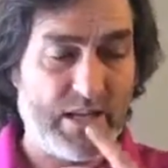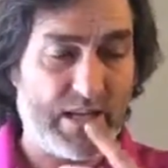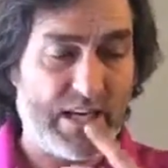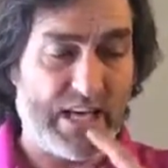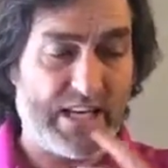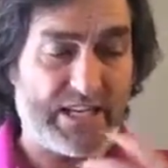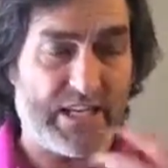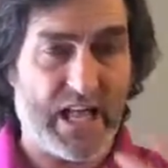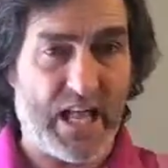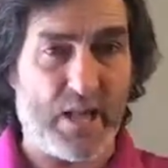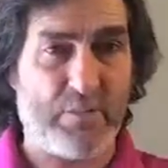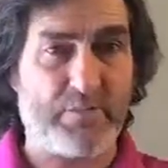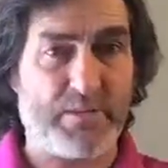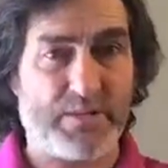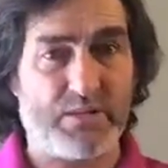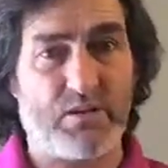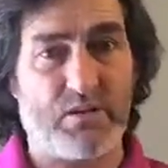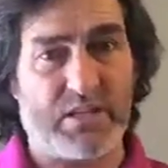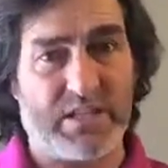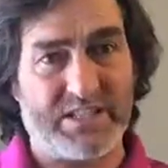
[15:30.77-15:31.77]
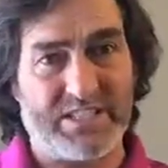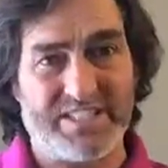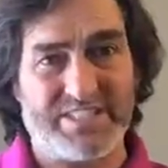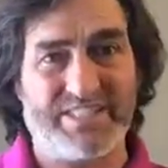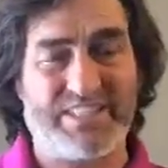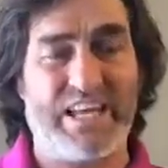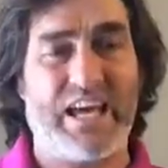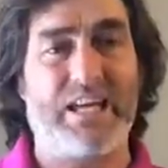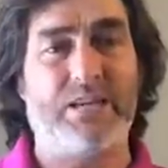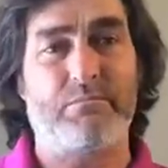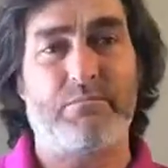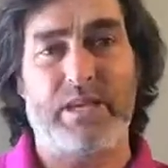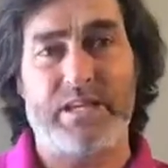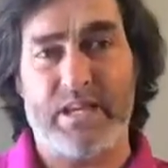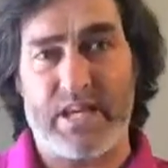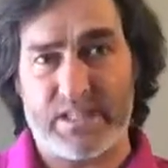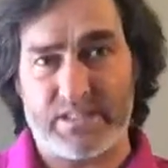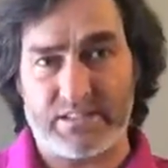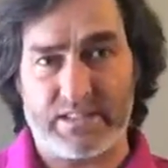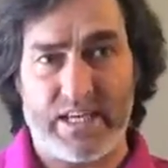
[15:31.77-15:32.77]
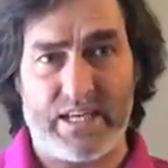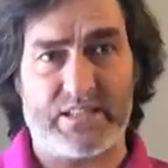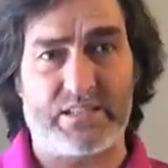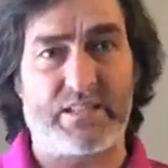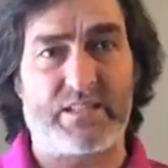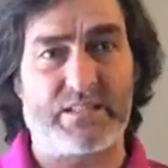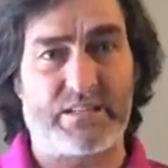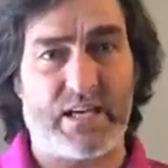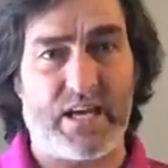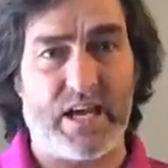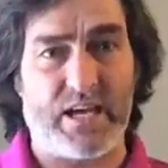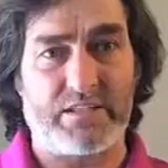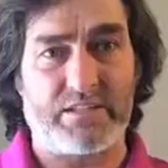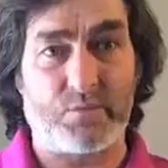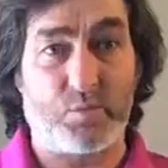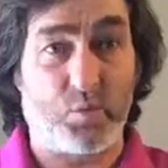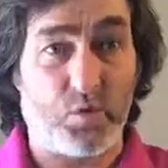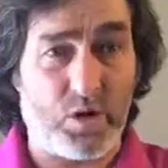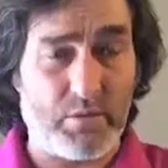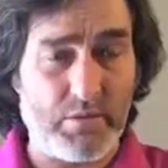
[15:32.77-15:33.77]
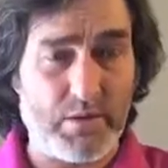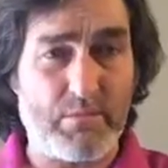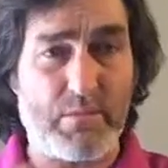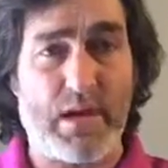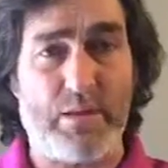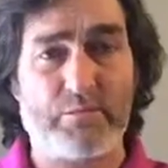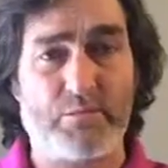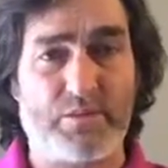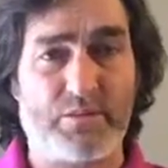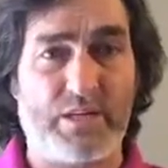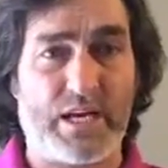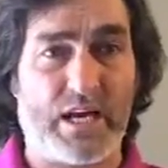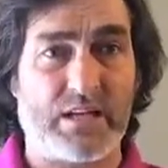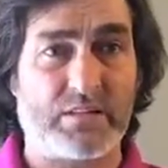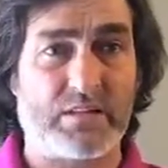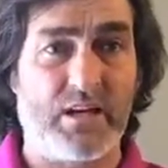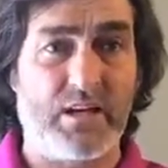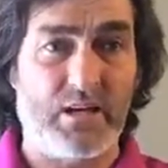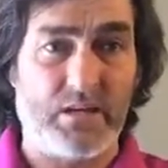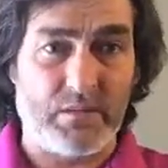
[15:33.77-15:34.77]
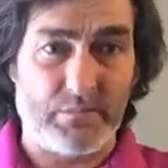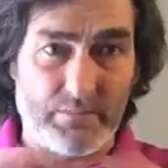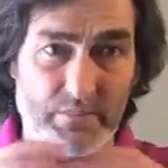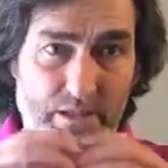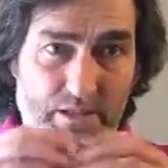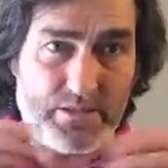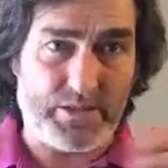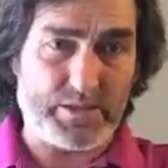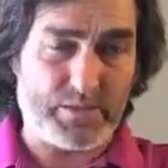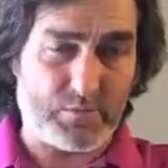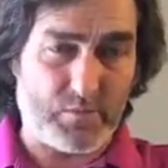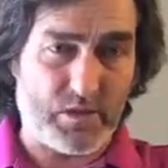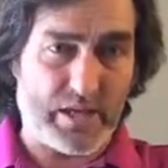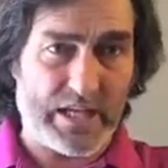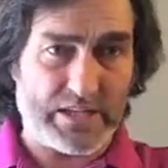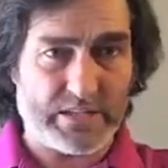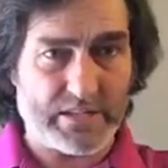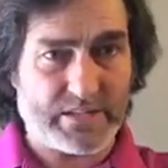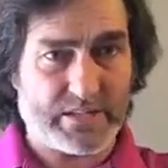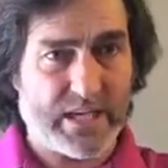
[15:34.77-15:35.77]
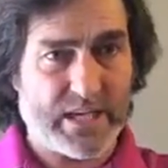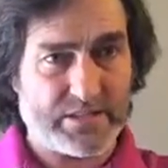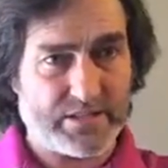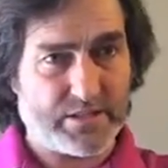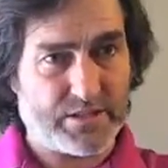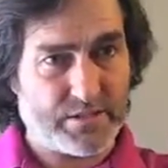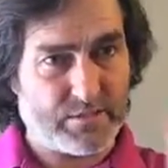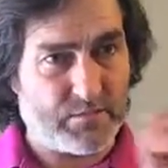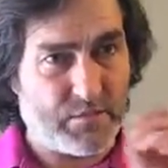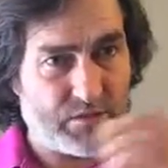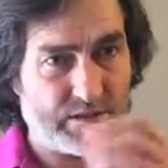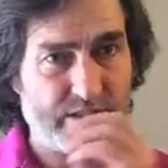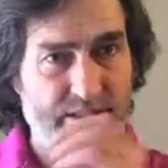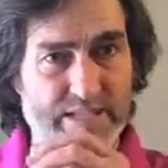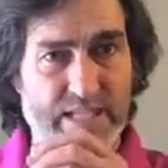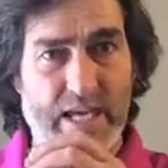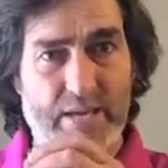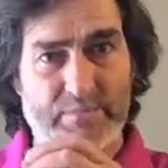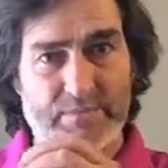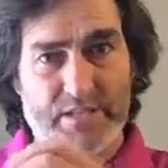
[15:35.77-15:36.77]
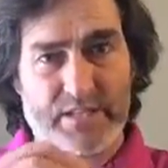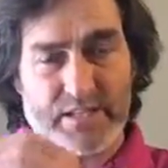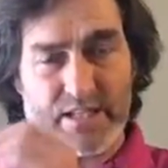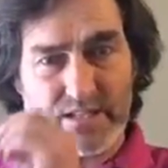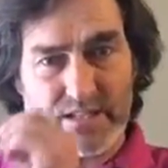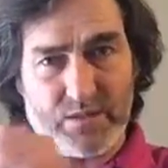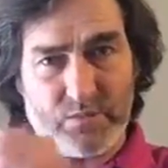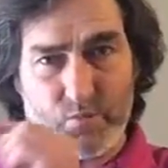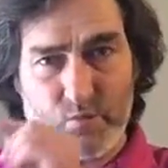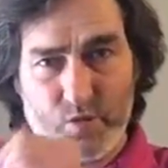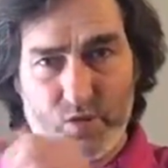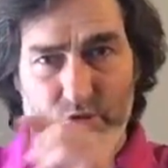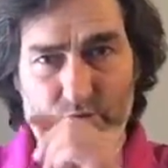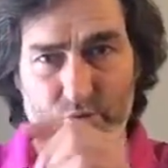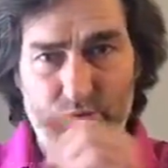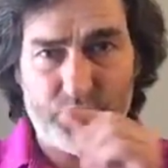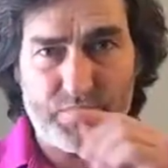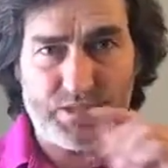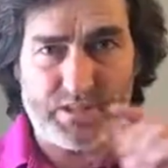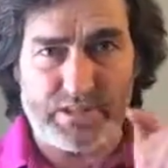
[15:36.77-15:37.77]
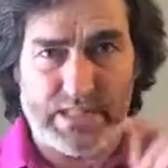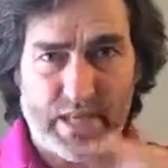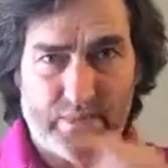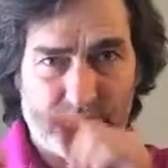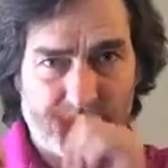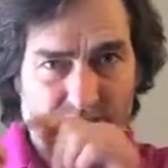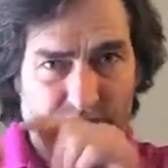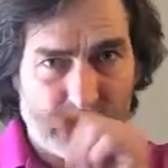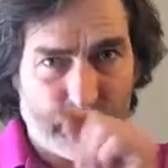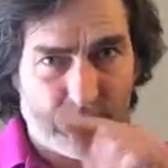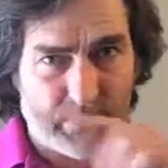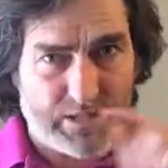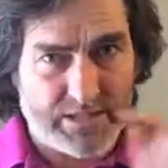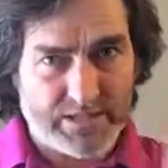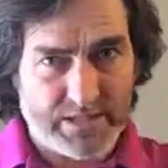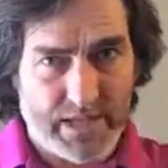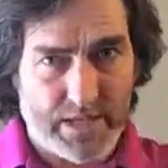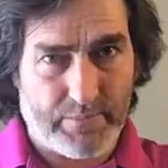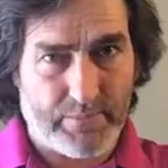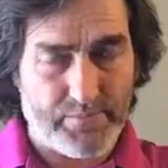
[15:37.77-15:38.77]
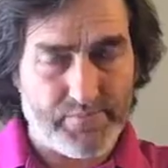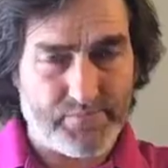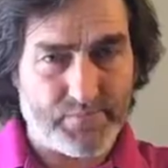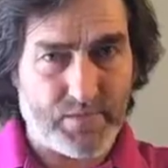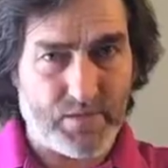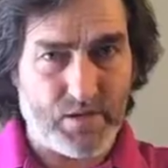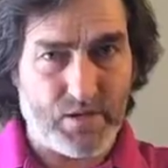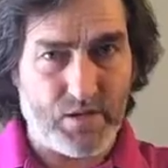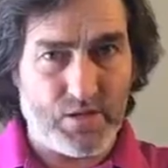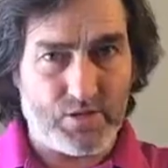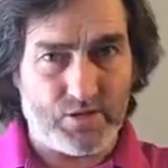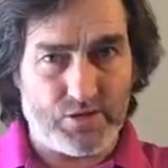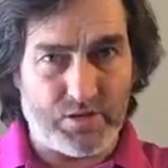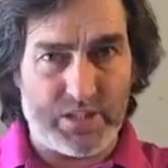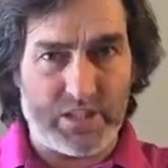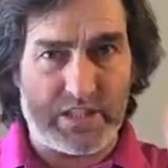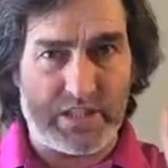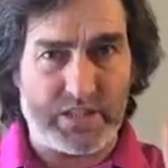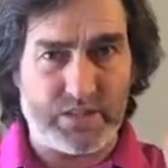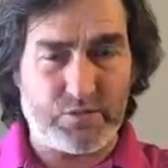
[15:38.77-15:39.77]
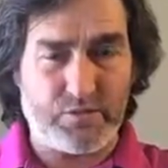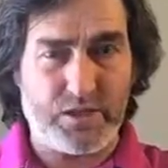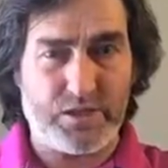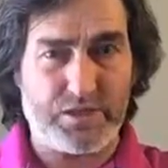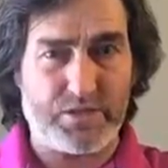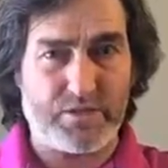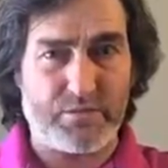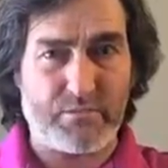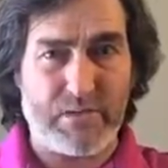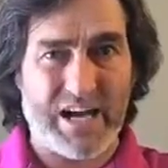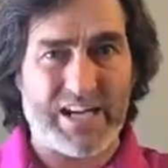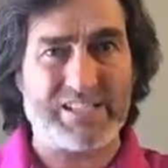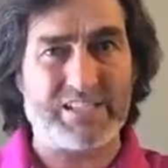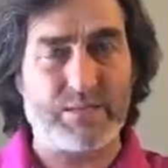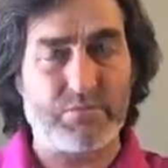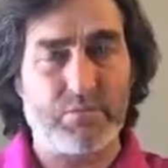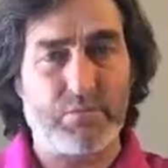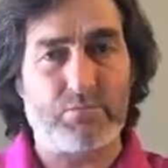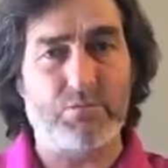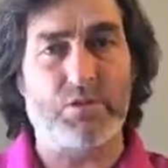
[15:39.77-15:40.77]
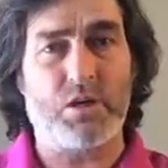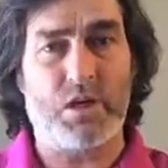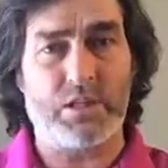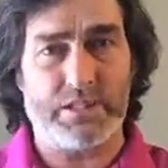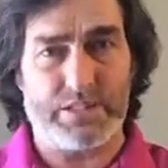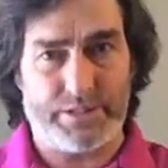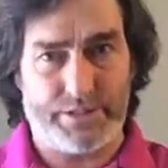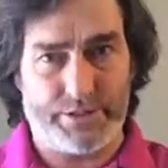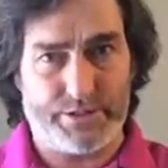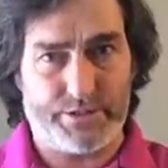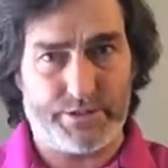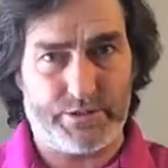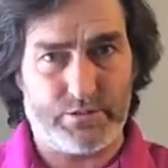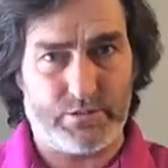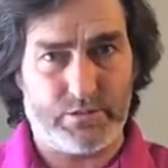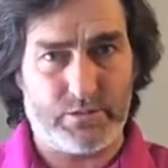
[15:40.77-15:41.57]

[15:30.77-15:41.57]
and help the dog understand my next exercise, warm him up to that, build these small exercises, small steps, and let him walk through the steps, step by step, so he can reach the maximum knowledge.